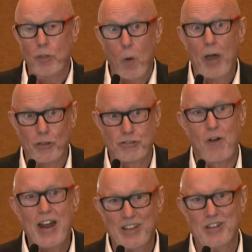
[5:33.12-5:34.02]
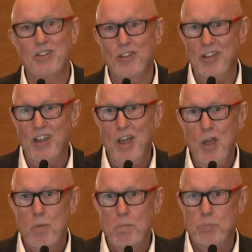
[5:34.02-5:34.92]
one Australian
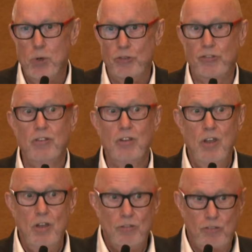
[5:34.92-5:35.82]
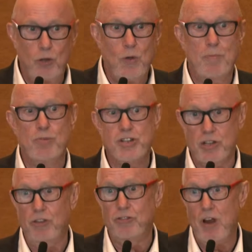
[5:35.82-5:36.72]
person. 2
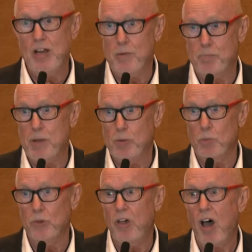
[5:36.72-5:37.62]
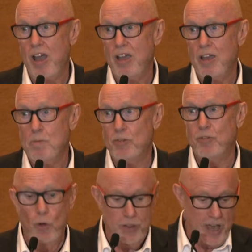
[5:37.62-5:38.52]
Aboriginal Australian people will die
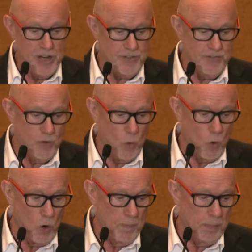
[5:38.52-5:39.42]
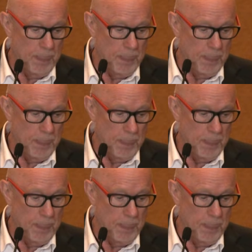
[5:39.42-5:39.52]
before the age of 4.